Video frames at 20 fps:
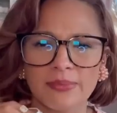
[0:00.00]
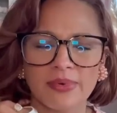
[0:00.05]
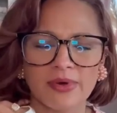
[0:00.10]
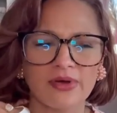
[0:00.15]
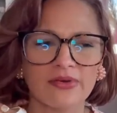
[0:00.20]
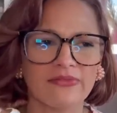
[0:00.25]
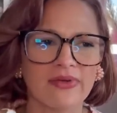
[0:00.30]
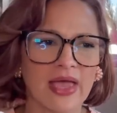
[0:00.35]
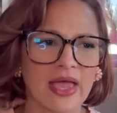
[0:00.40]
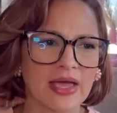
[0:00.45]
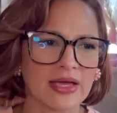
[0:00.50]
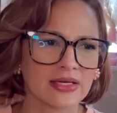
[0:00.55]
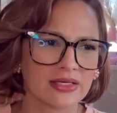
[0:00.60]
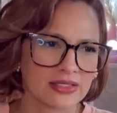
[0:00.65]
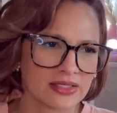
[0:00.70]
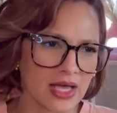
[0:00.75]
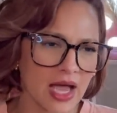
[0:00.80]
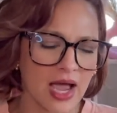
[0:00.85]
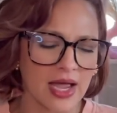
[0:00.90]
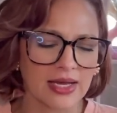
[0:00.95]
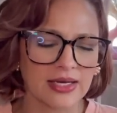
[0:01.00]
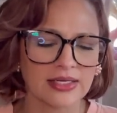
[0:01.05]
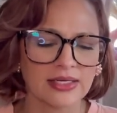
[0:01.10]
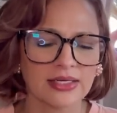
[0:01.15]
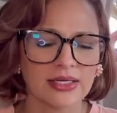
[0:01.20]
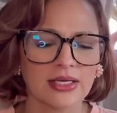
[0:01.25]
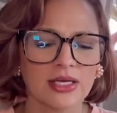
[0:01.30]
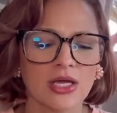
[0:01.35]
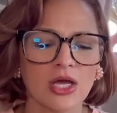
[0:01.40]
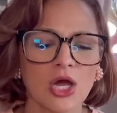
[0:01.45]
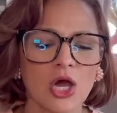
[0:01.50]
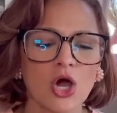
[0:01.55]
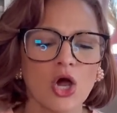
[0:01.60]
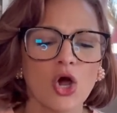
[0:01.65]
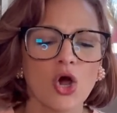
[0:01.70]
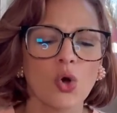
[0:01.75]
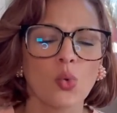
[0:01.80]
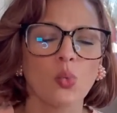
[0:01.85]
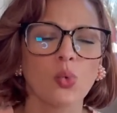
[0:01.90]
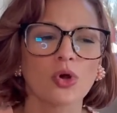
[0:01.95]
of anxiety,
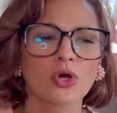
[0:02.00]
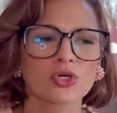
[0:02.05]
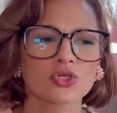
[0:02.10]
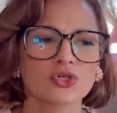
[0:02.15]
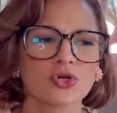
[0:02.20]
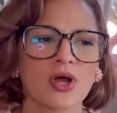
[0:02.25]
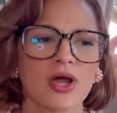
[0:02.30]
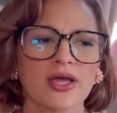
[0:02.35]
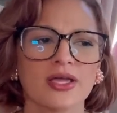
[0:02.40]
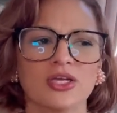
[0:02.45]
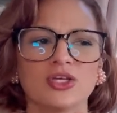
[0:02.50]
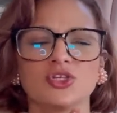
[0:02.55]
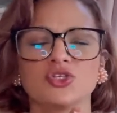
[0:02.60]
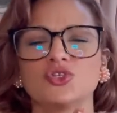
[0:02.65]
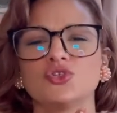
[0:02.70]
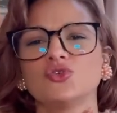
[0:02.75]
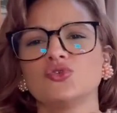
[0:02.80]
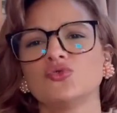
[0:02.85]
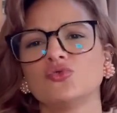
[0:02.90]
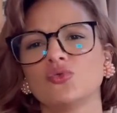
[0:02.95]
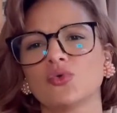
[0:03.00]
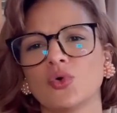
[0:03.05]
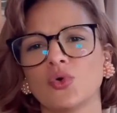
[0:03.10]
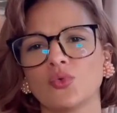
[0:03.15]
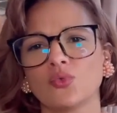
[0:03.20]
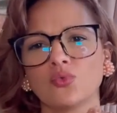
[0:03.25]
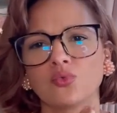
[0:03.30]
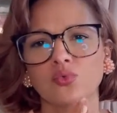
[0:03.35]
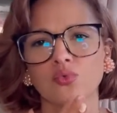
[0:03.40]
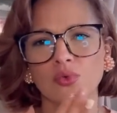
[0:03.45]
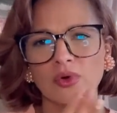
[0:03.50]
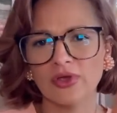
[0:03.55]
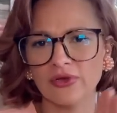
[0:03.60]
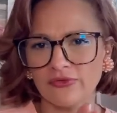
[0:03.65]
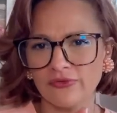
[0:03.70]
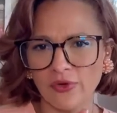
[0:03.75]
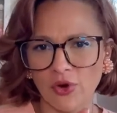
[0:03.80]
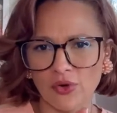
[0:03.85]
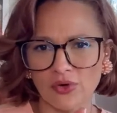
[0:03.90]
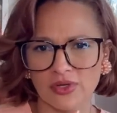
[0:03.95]
we're trying to
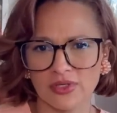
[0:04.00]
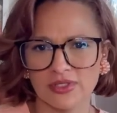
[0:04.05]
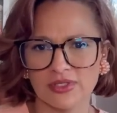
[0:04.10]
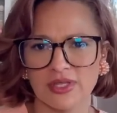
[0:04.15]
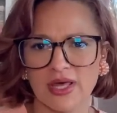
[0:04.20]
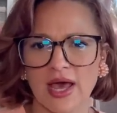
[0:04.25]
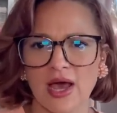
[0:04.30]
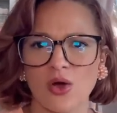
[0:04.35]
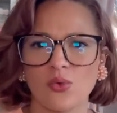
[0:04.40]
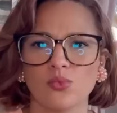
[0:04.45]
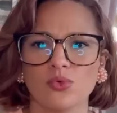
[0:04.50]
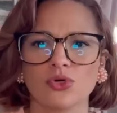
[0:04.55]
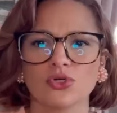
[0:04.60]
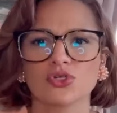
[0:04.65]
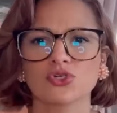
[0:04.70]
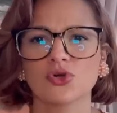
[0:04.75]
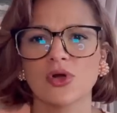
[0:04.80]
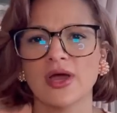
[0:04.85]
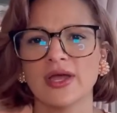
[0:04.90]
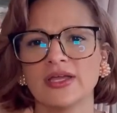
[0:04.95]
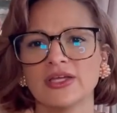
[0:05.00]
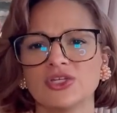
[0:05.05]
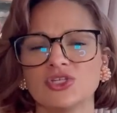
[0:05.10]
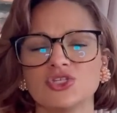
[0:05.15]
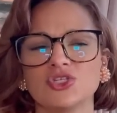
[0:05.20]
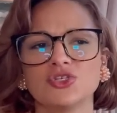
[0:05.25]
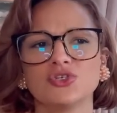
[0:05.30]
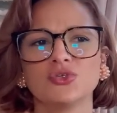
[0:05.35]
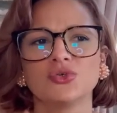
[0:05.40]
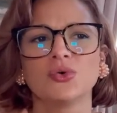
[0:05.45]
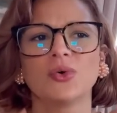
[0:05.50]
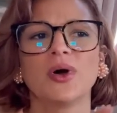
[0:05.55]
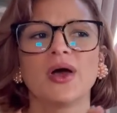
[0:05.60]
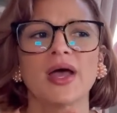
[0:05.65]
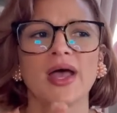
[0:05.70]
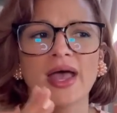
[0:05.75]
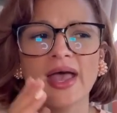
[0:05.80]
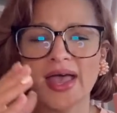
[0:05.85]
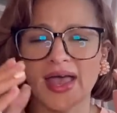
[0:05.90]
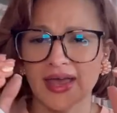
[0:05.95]
refocus that. We're trying to
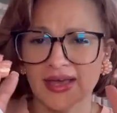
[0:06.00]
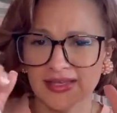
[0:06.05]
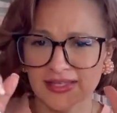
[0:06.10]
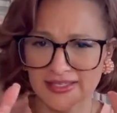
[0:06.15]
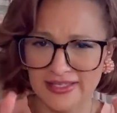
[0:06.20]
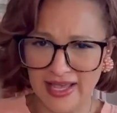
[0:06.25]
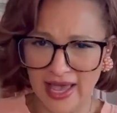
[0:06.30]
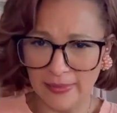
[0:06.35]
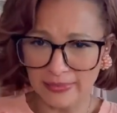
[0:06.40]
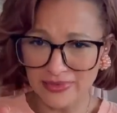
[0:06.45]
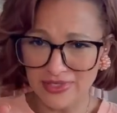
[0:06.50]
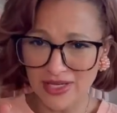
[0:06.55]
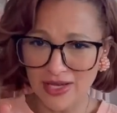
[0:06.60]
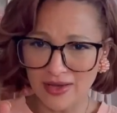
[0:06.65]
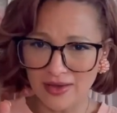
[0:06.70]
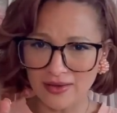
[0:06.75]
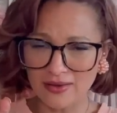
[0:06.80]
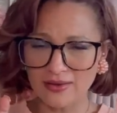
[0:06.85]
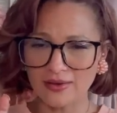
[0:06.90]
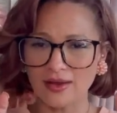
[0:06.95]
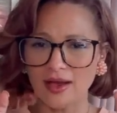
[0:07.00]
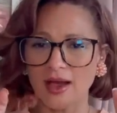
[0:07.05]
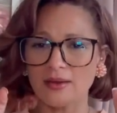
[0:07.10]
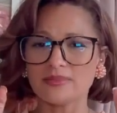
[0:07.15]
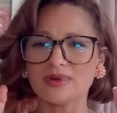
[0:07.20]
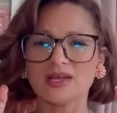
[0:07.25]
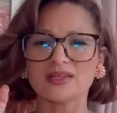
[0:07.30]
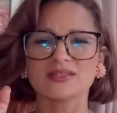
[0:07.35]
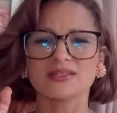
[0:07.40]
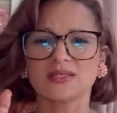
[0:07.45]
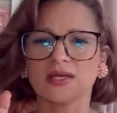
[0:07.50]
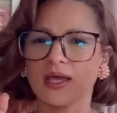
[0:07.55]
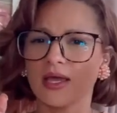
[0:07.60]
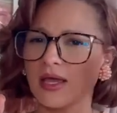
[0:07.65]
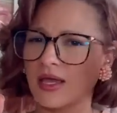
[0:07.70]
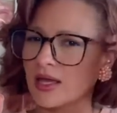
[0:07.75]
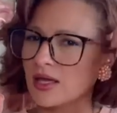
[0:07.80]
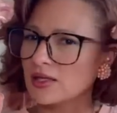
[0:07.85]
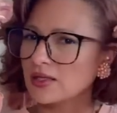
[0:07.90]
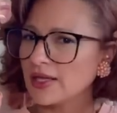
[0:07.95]
accept it. I'm not
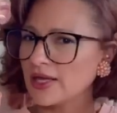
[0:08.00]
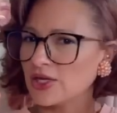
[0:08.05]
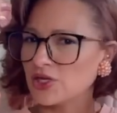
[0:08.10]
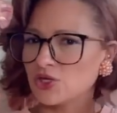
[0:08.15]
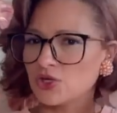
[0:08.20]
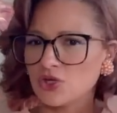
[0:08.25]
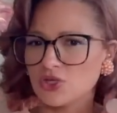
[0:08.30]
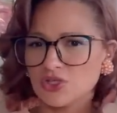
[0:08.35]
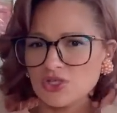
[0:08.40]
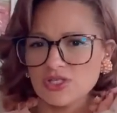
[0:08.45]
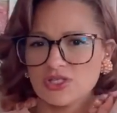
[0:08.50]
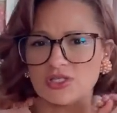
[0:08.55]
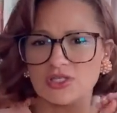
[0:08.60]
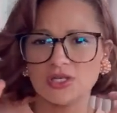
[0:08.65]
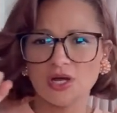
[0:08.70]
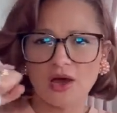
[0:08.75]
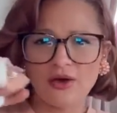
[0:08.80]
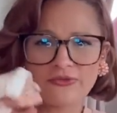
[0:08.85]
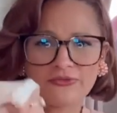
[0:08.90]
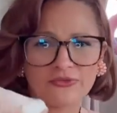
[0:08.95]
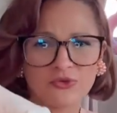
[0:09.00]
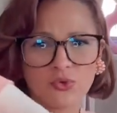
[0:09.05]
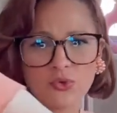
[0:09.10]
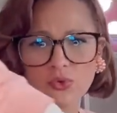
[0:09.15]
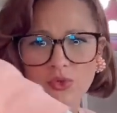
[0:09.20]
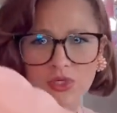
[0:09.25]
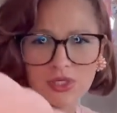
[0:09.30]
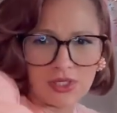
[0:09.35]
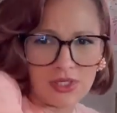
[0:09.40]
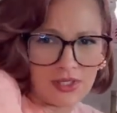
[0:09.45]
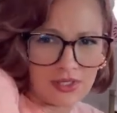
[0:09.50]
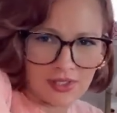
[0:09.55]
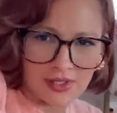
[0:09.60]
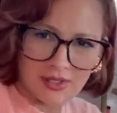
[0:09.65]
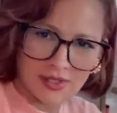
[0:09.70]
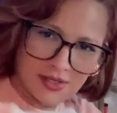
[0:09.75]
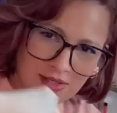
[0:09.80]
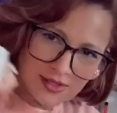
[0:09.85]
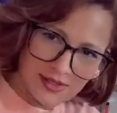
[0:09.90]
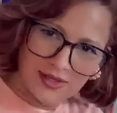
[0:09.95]
saying like stuff your
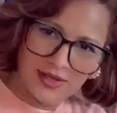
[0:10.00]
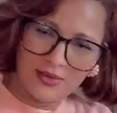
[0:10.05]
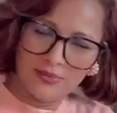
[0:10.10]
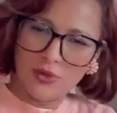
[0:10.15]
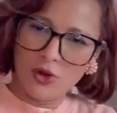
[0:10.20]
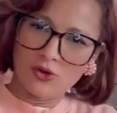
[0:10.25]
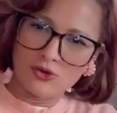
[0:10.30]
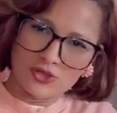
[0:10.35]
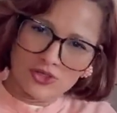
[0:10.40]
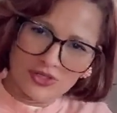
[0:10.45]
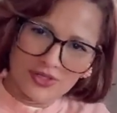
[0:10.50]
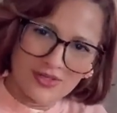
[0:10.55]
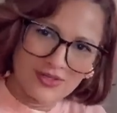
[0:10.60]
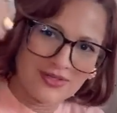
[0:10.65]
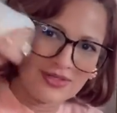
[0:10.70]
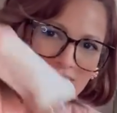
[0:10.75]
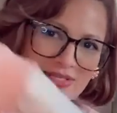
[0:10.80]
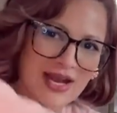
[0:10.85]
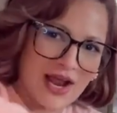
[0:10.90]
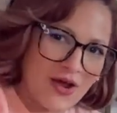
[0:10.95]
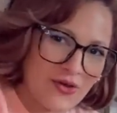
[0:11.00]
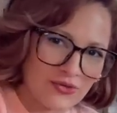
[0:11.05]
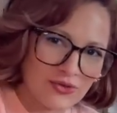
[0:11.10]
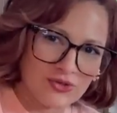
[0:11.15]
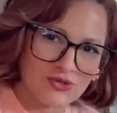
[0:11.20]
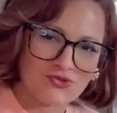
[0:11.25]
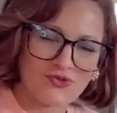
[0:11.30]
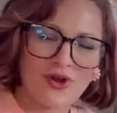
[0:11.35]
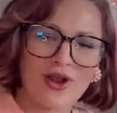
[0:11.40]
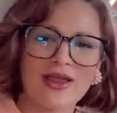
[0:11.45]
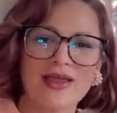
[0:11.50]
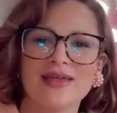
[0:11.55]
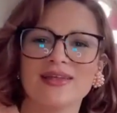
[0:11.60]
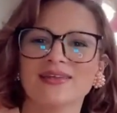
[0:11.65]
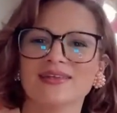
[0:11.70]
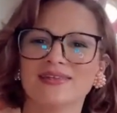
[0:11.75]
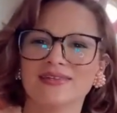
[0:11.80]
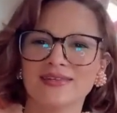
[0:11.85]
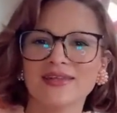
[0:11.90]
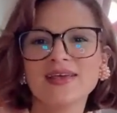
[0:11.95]
emotions down the drain,
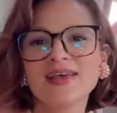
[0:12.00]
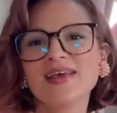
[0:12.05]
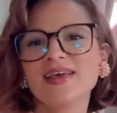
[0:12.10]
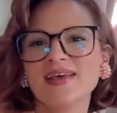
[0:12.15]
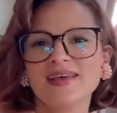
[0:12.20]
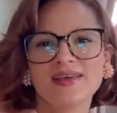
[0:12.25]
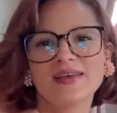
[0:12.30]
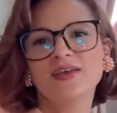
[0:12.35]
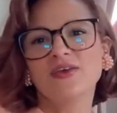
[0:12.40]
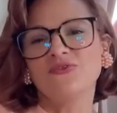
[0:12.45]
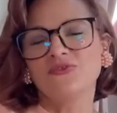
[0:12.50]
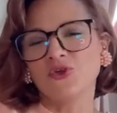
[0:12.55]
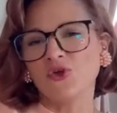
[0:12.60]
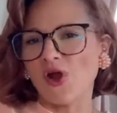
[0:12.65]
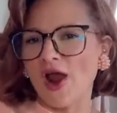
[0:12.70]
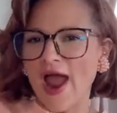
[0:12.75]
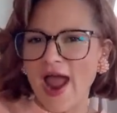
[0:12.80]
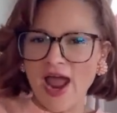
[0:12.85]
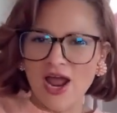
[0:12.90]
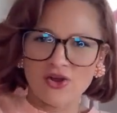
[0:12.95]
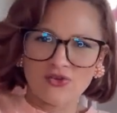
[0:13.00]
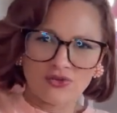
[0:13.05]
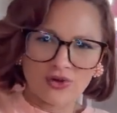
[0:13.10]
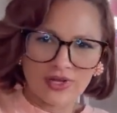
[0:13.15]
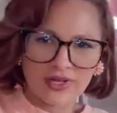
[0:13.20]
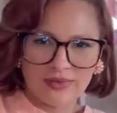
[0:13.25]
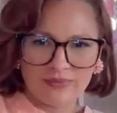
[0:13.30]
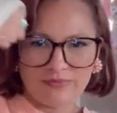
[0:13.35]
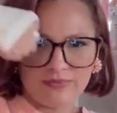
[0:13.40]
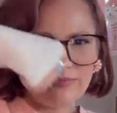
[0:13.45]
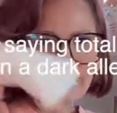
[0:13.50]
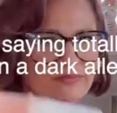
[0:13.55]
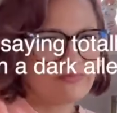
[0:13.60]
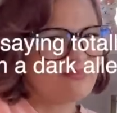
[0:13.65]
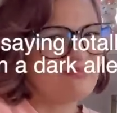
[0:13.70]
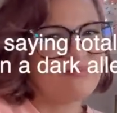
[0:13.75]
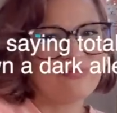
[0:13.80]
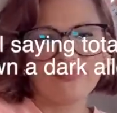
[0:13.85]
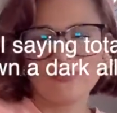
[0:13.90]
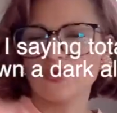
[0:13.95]
and if you're angry,
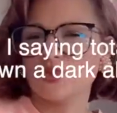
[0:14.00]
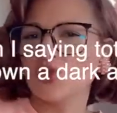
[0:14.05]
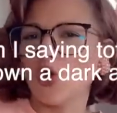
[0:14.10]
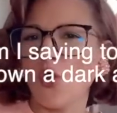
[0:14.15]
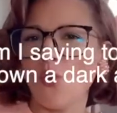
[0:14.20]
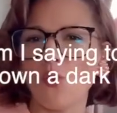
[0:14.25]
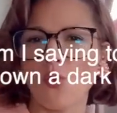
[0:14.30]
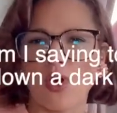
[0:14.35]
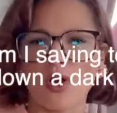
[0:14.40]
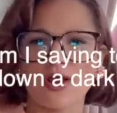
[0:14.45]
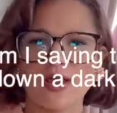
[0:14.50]
don't worry